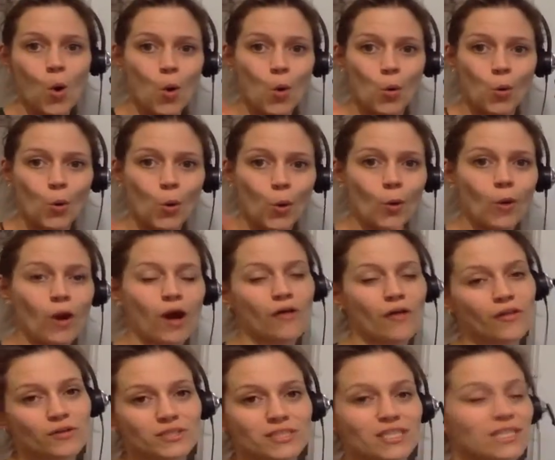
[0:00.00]
Woo,
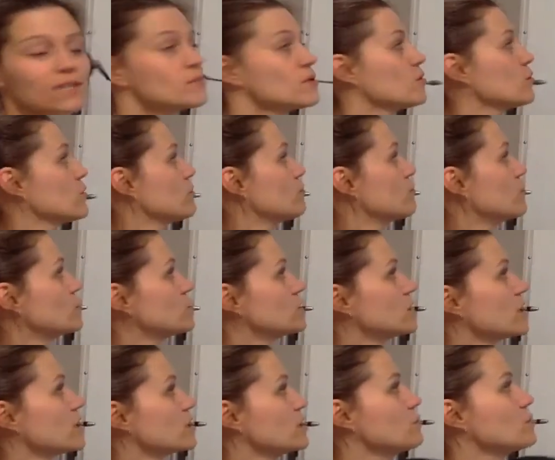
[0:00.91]
although sigma would most
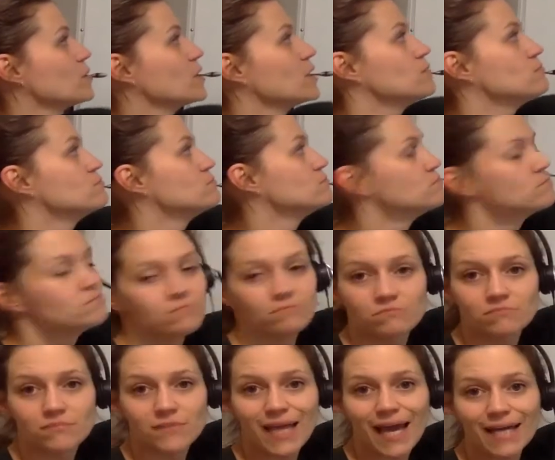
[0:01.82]
likely be
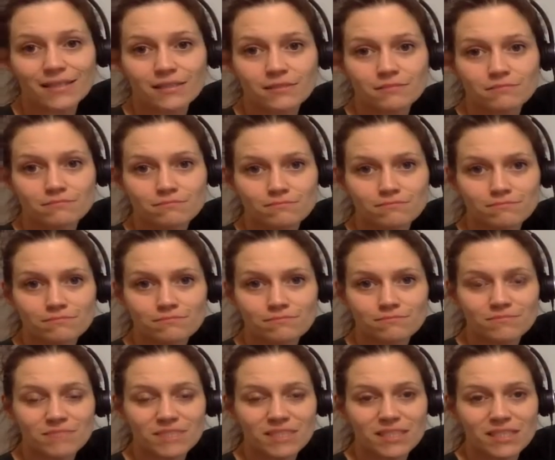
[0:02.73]
that,
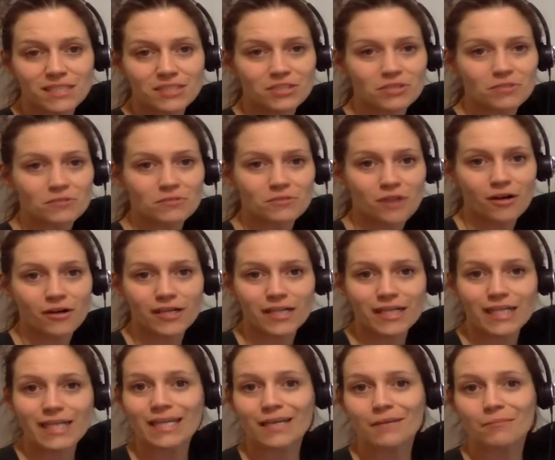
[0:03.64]
because you aren't going
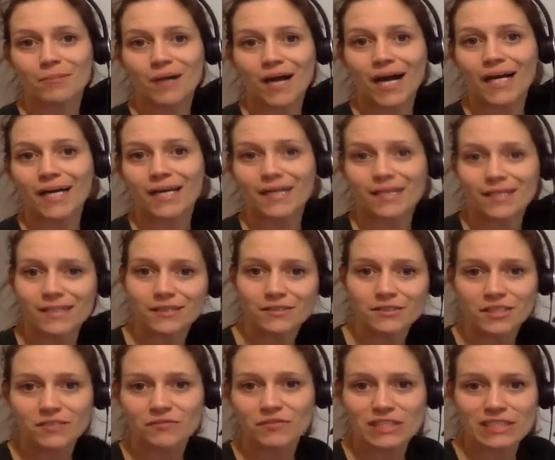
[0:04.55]
to get a pi and a
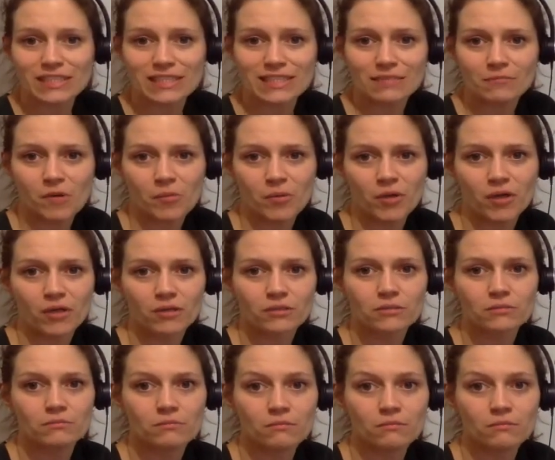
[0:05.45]
delta if it's a sigma bond.